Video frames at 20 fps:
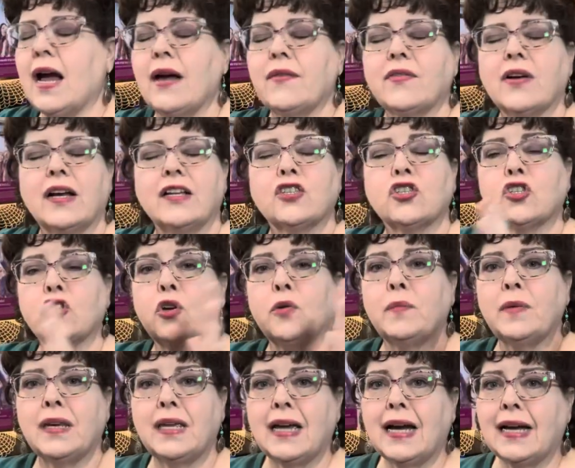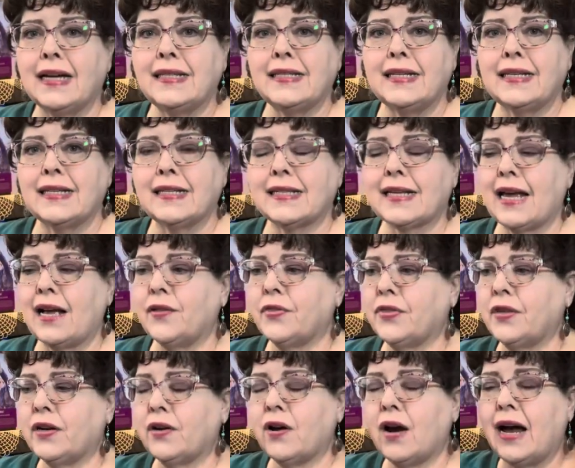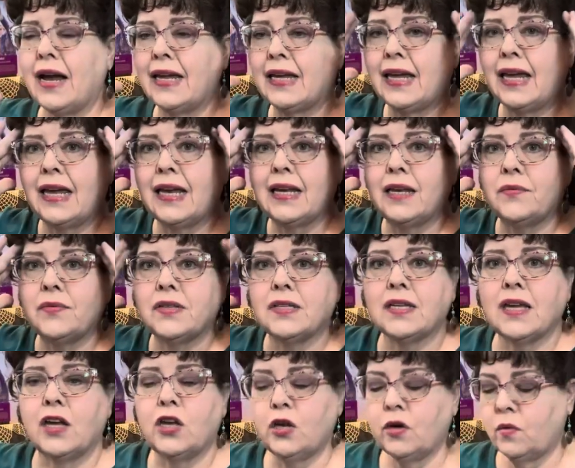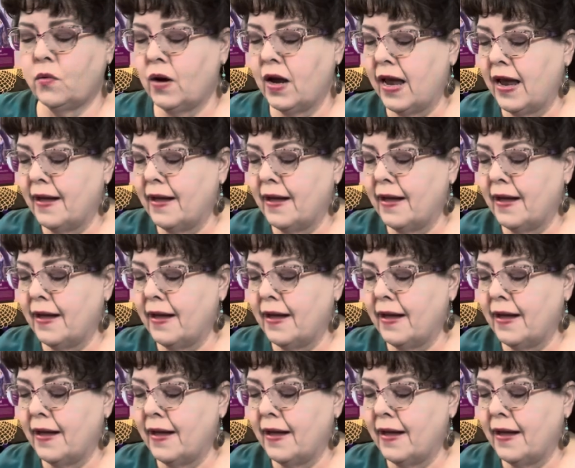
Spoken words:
I've got so many ideas out there, I can't even tell you.